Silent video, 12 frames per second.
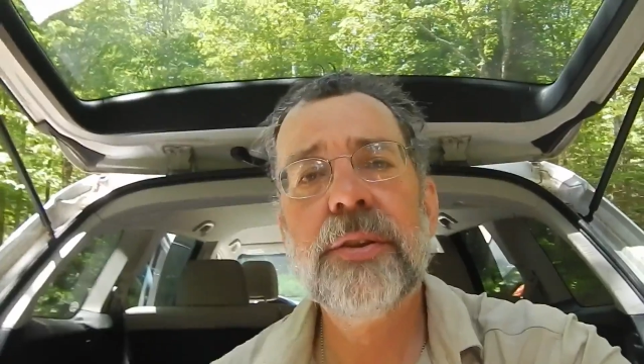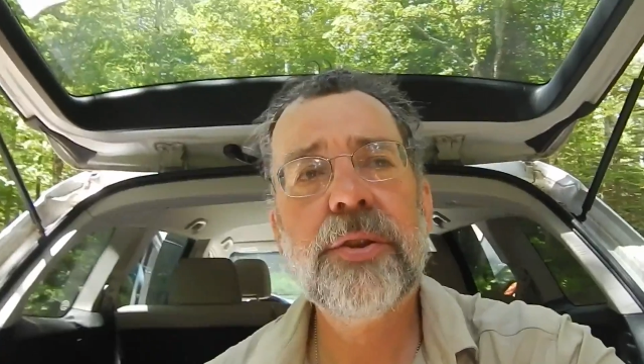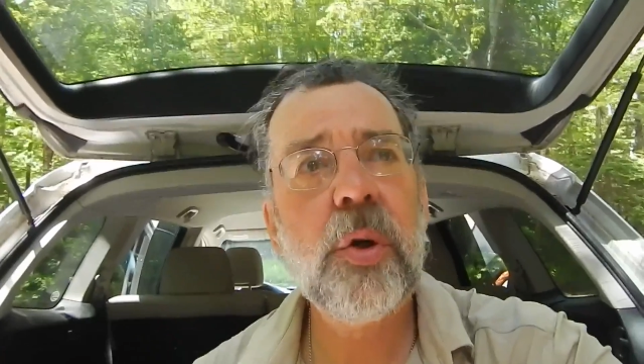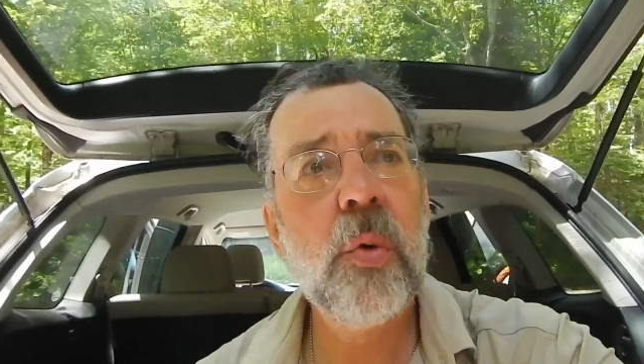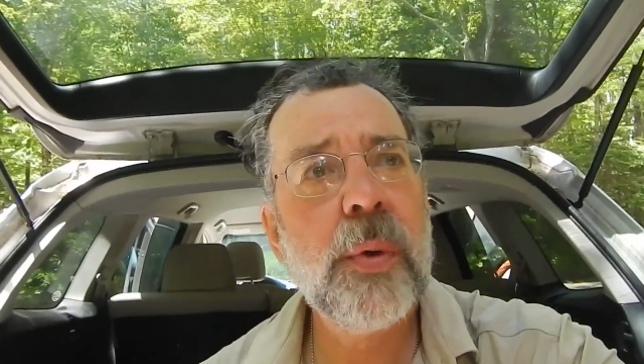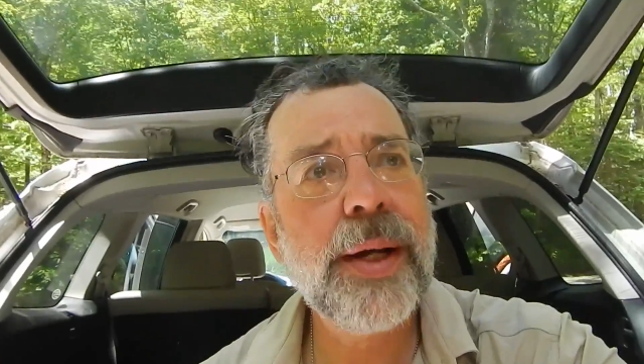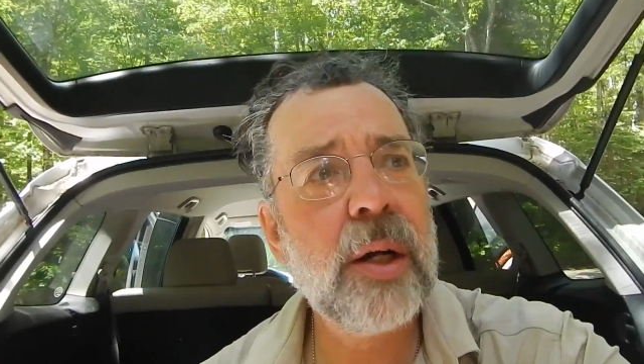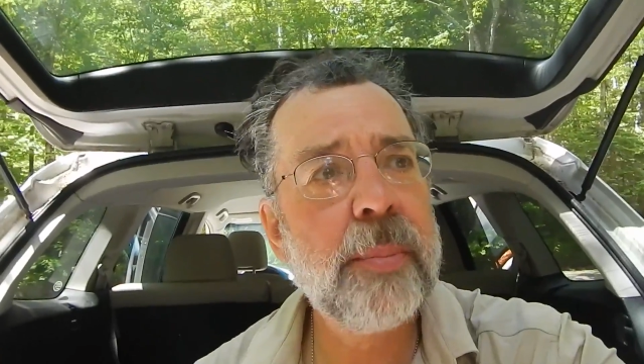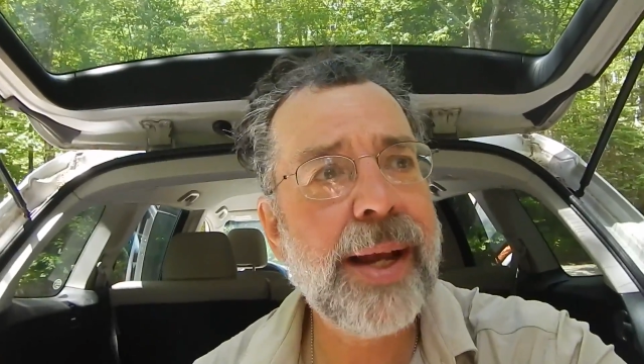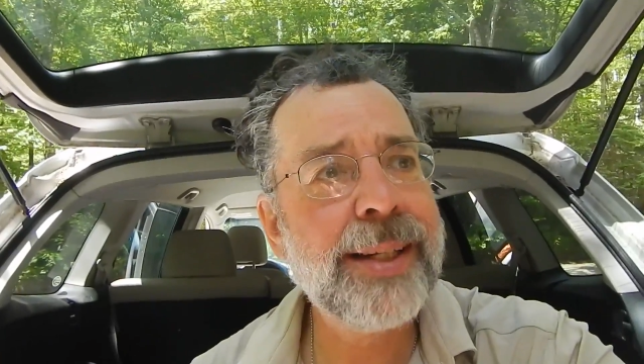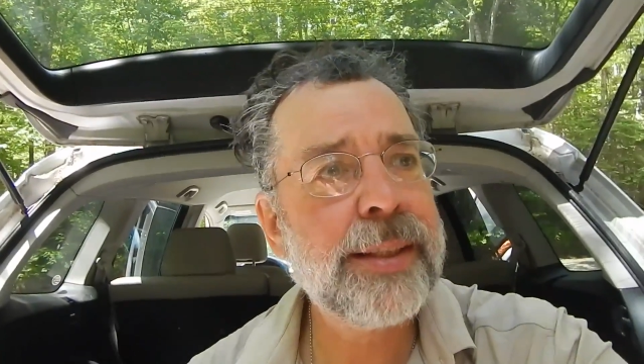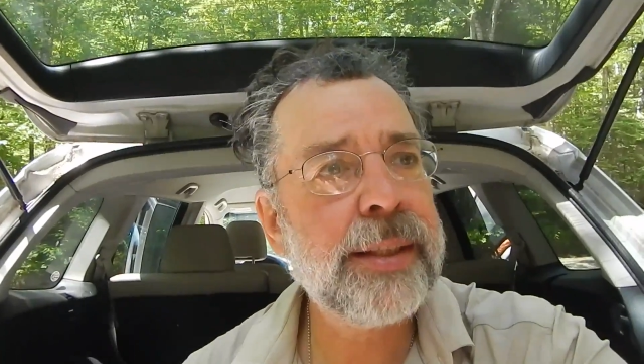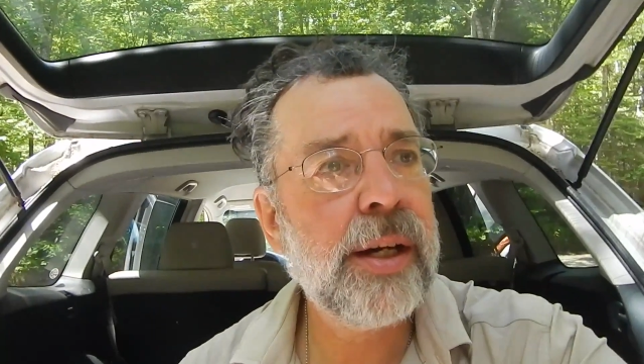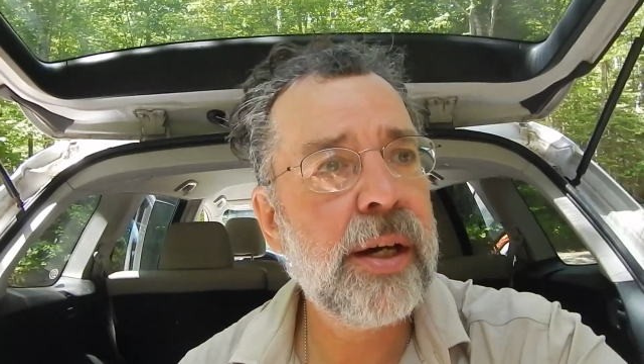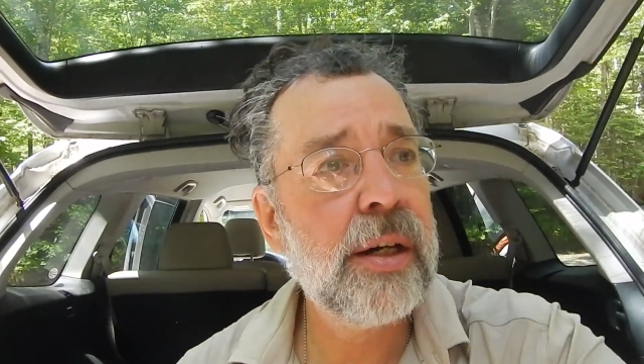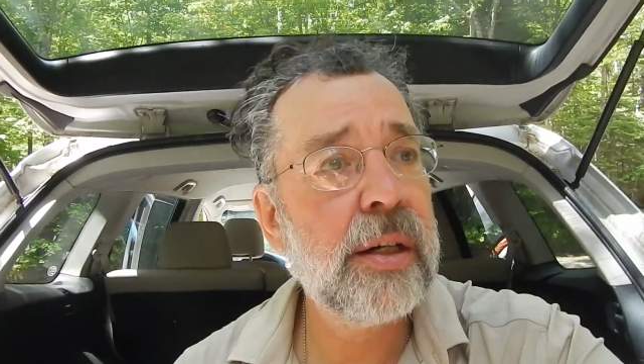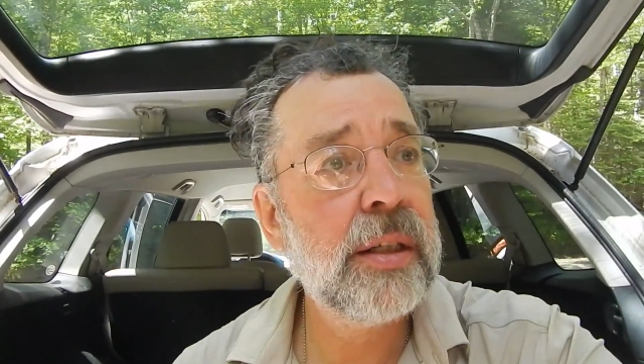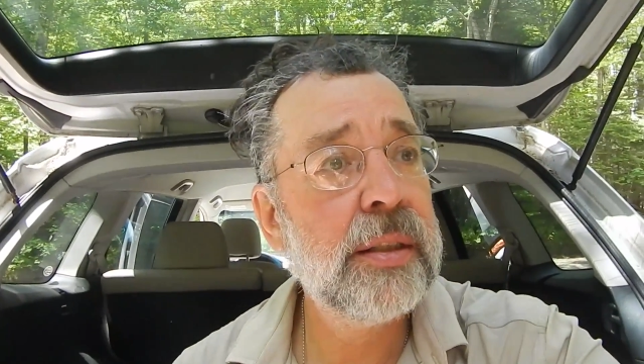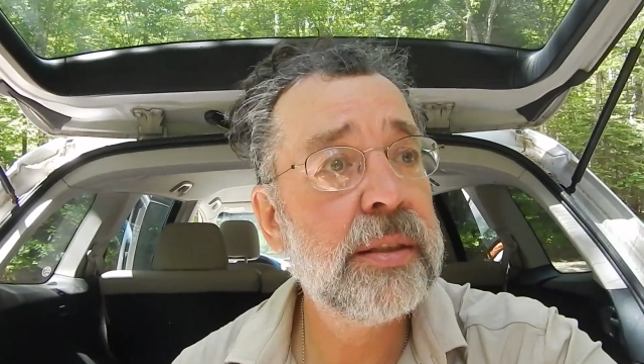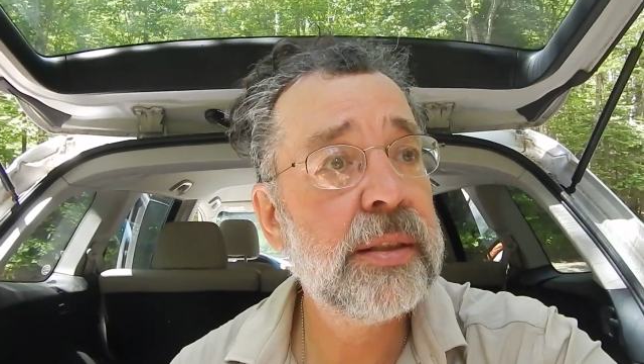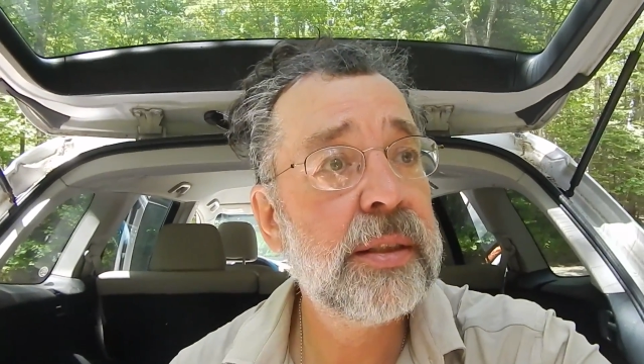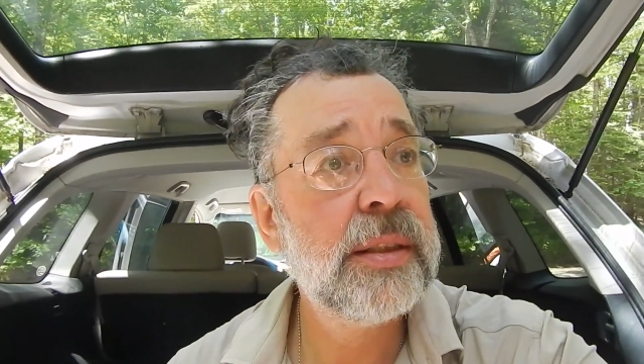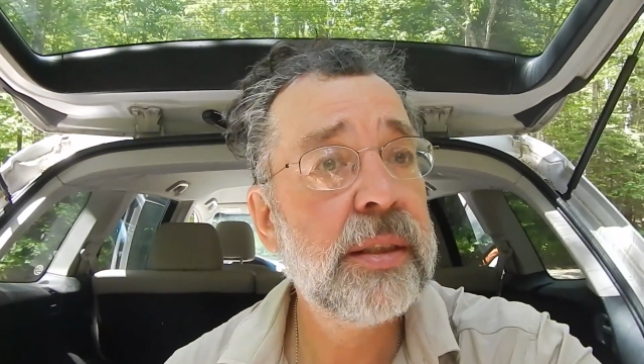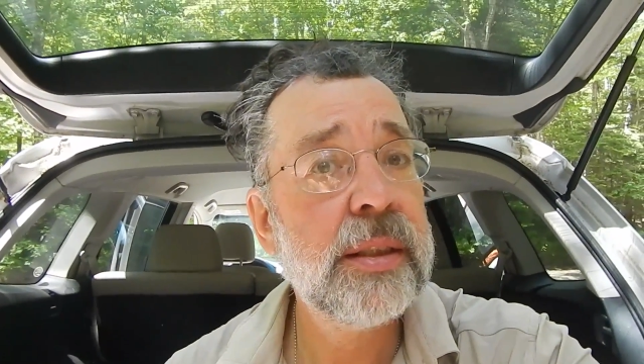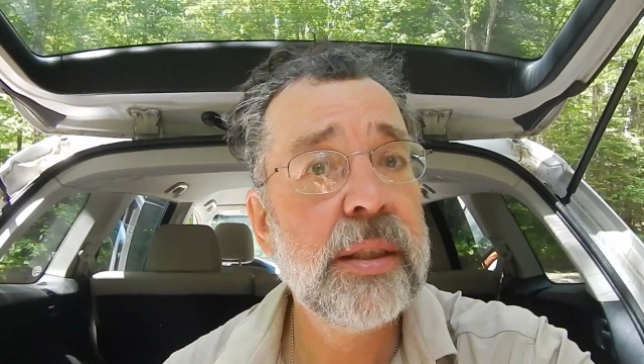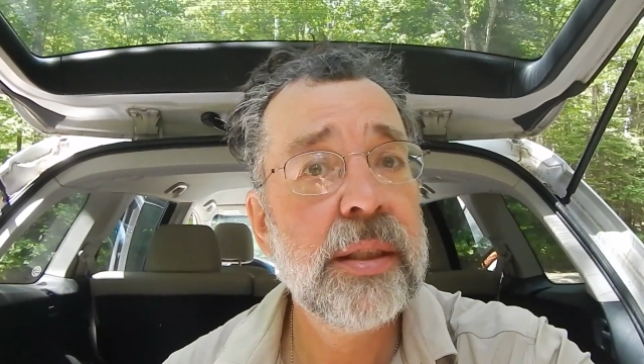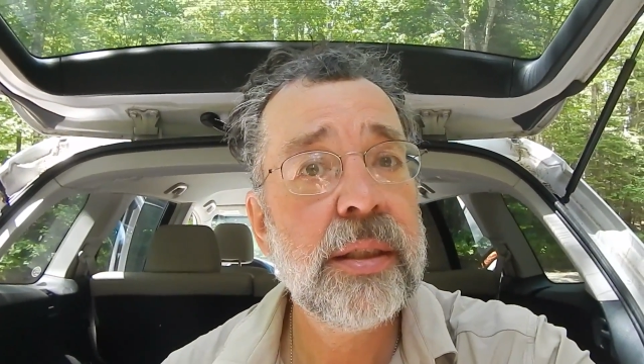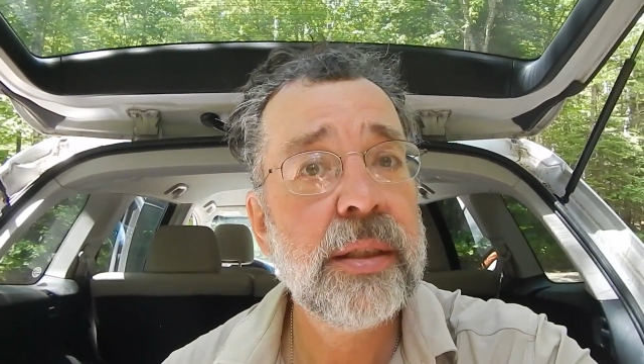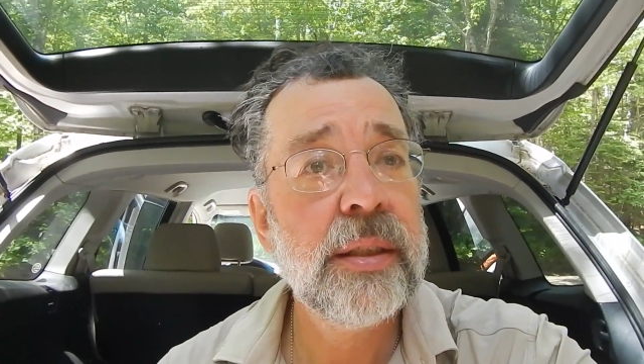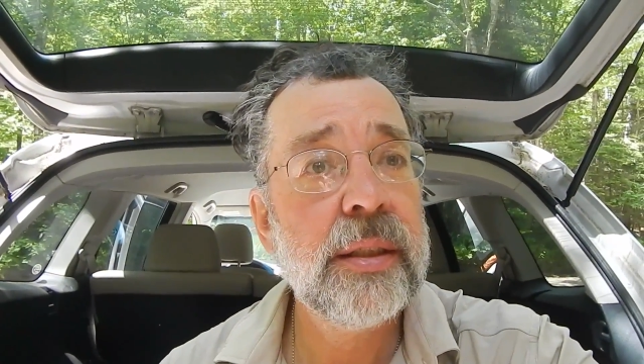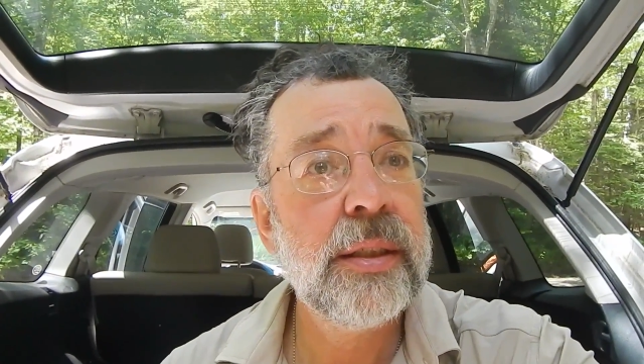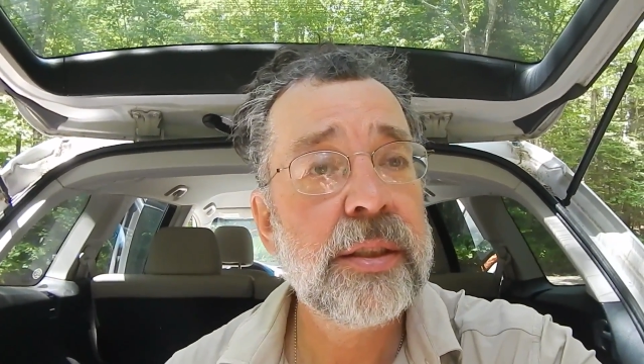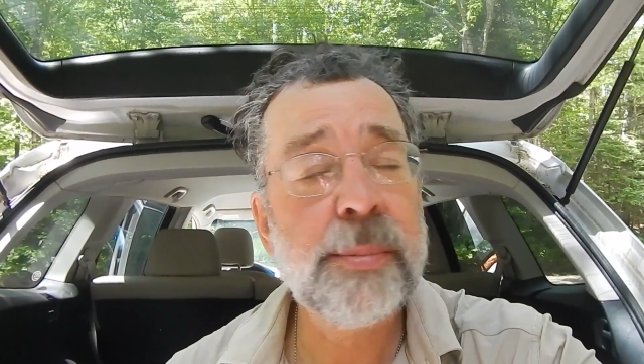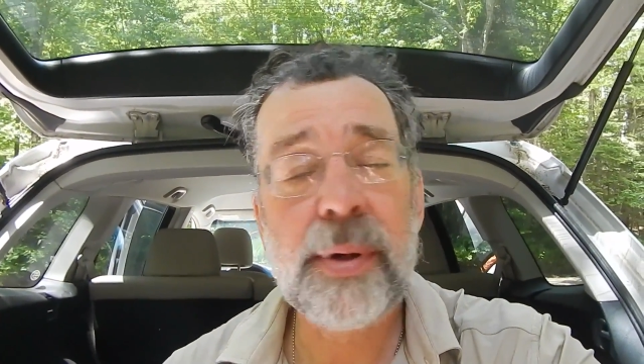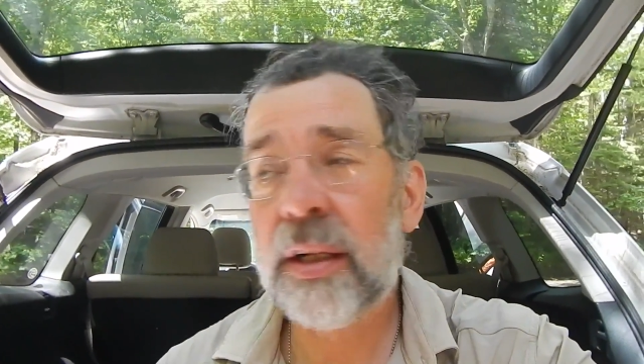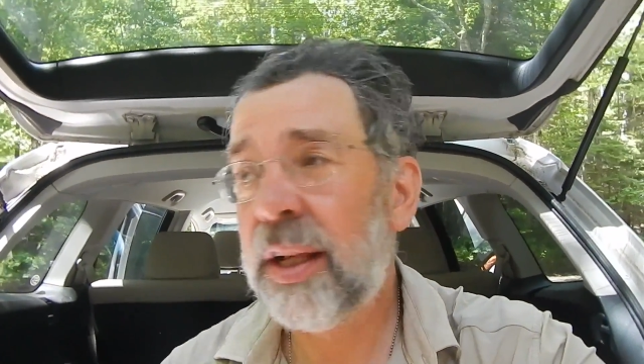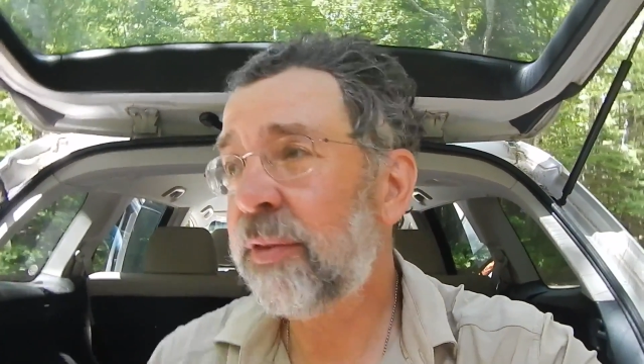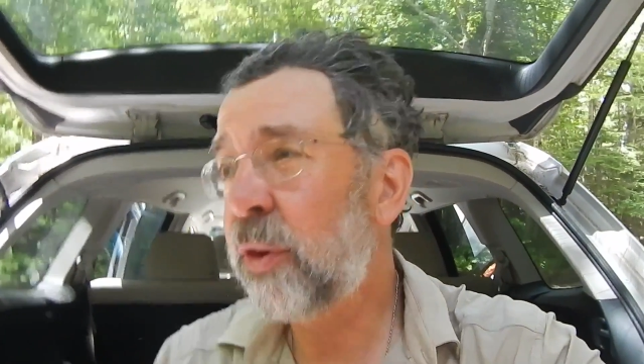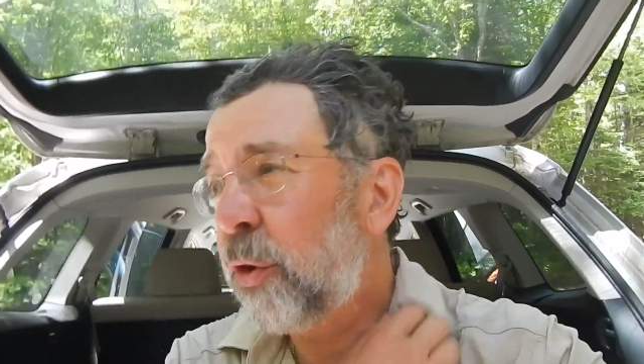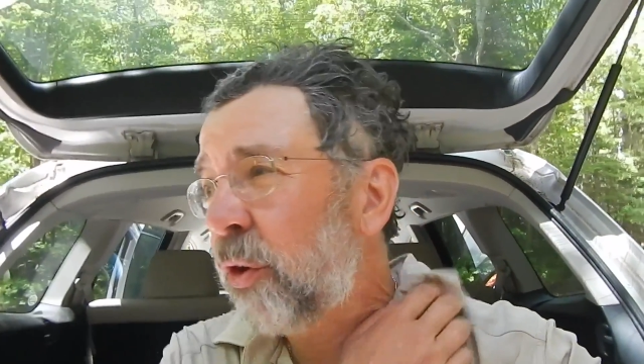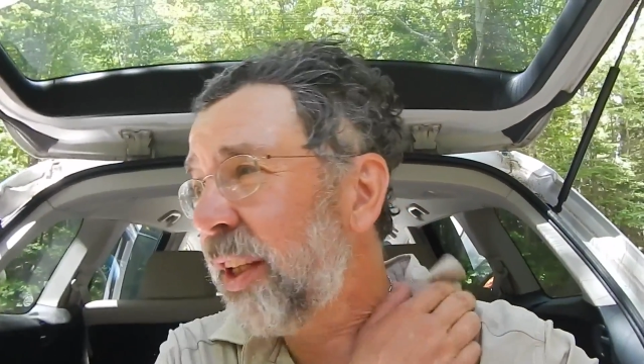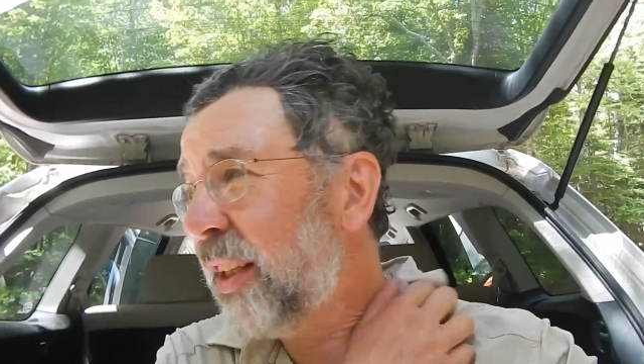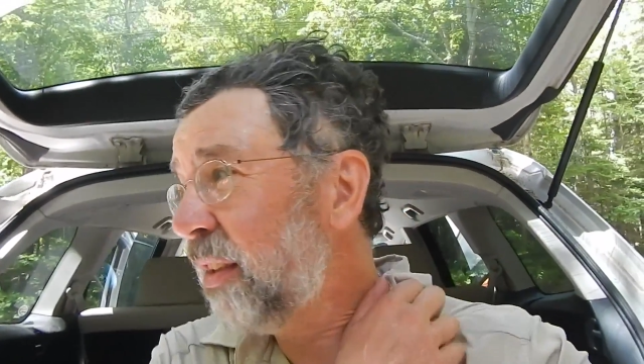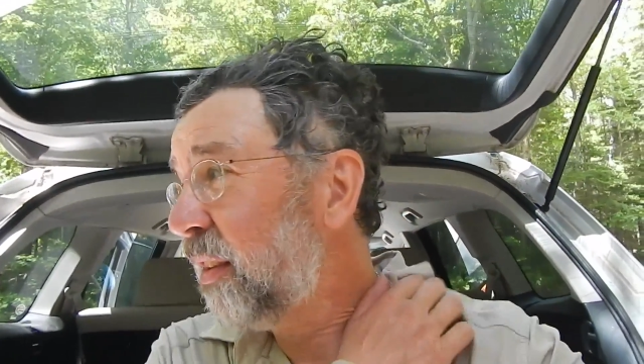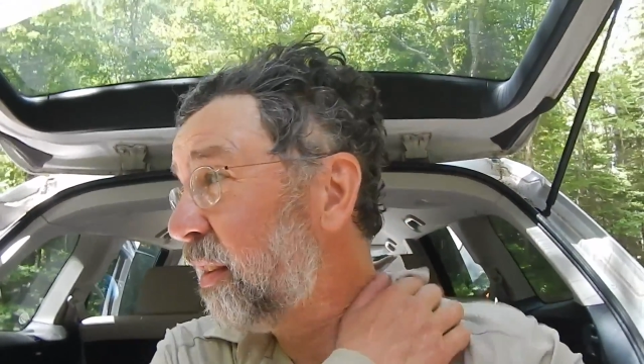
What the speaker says: So we are back at the car. It's about 11:30.